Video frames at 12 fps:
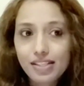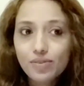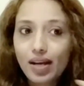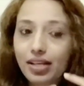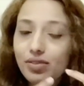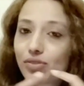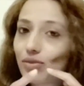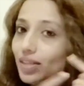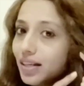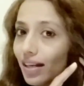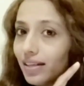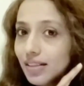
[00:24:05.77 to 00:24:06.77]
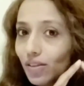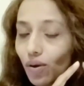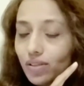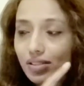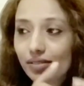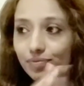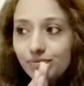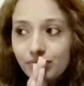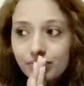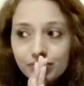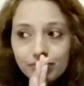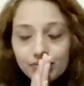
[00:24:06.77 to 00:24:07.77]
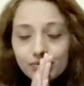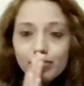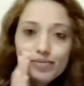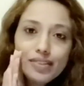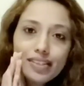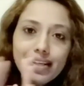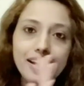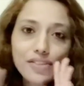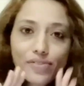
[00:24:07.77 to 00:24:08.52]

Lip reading: So I used to connect the dots and